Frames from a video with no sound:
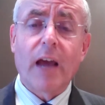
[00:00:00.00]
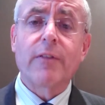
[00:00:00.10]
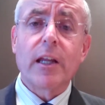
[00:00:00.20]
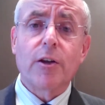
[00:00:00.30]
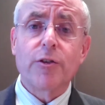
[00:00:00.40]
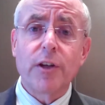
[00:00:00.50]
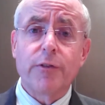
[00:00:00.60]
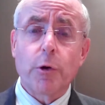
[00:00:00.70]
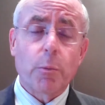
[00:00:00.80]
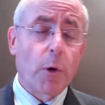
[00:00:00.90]
have they
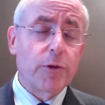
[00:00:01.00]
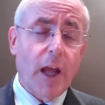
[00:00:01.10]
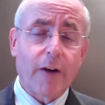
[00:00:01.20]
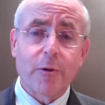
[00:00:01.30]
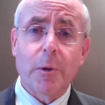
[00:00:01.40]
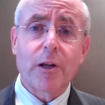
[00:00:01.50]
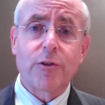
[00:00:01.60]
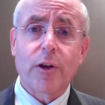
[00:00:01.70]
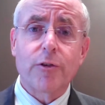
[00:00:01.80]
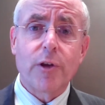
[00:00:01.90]
deceived you? And most everybody
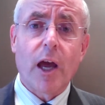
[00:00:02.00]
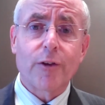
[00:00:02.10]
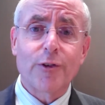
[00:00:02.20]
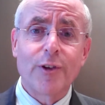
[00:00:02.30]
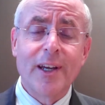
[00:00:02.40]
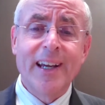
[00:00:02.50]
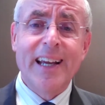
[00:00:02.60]
says yes.